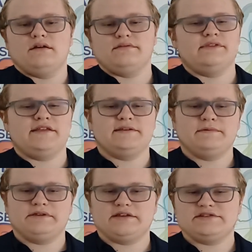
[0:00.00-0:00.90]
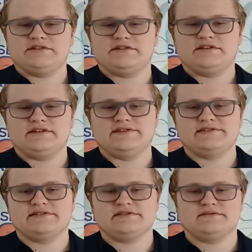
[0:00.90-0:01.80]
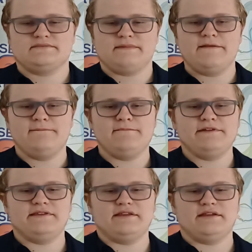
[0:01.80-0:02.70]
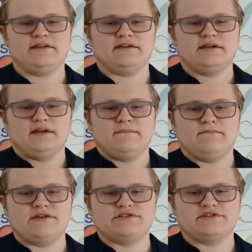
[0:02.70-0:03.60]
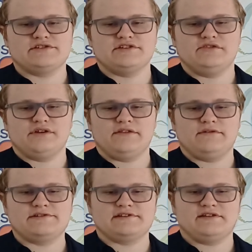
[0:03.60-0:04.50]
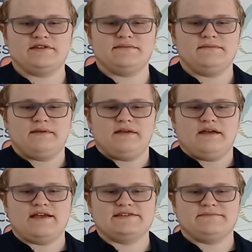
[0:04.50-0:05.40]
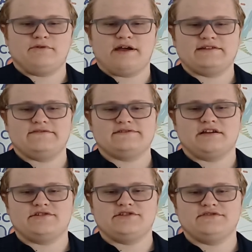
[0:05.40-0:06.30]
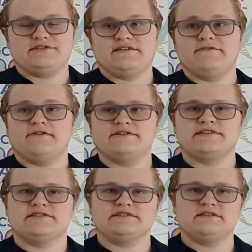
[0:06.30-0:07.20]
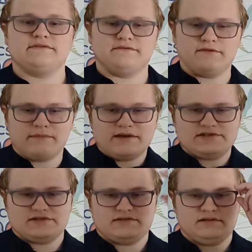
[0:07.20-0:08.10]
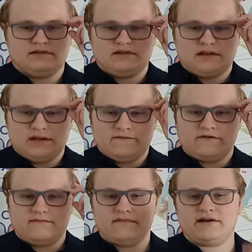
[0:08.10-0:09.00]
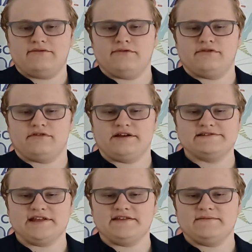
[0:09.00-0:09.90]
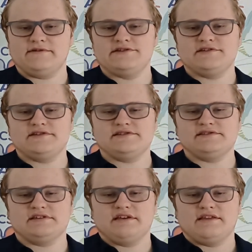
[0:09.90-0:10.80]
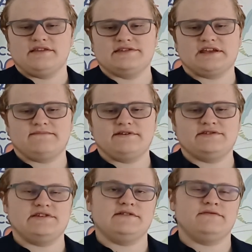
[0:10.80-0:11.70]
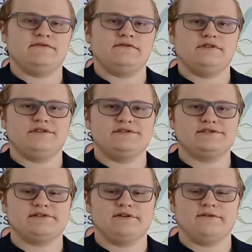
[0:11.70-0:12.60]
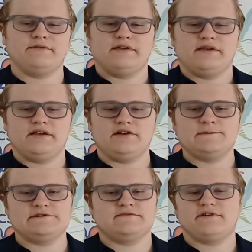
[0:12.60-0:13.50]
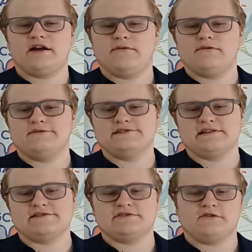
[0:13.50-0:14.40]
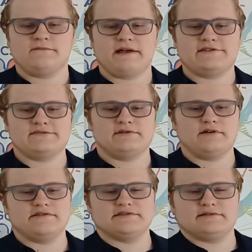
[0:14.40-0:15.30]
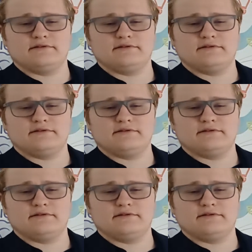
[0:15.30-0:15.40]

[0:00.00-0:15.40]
Data protection is implementing measures in your network security as a proactive strategy to safeguard sensitive information from unauthorized data breaches. This can be achieved through the use of encryption firewalls and strong passwords.